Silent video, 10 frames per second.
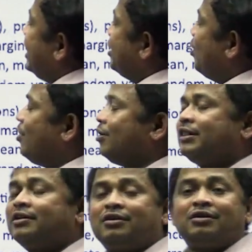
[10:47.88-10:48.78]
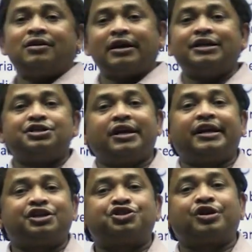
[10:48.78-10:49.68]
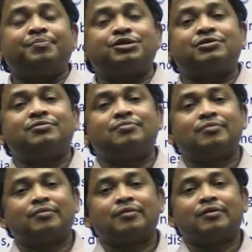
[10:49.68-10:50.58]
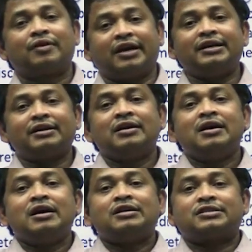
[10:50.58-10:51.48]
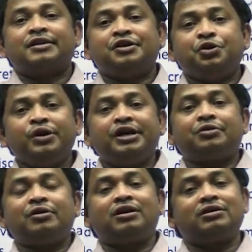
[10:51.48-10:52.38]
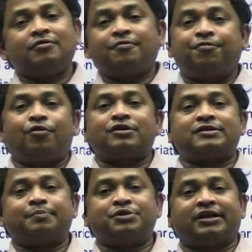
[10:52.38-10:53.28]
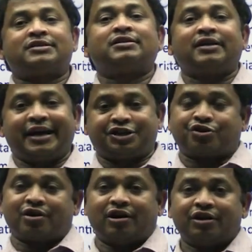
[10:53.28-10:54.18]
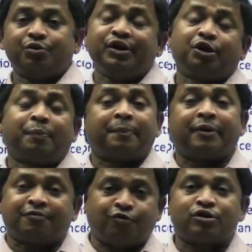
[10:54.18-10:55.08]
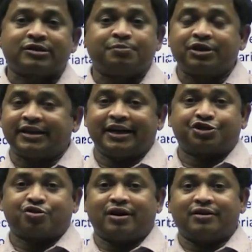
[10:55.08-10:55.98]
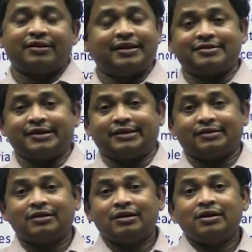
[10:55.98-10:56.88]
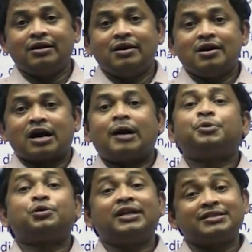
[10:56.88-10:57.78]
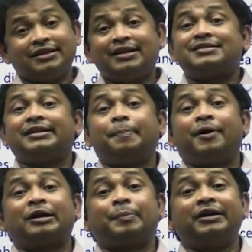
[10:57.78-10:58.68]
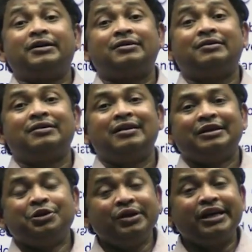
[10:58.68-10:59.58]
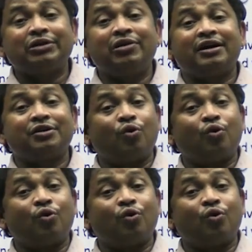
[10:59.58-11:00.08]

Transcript: in all the engineering streams, right? So you need to learn 4 subjects extra. You need to prepare 4 subjects extra. That's it. Come to the CSE department. You need to learn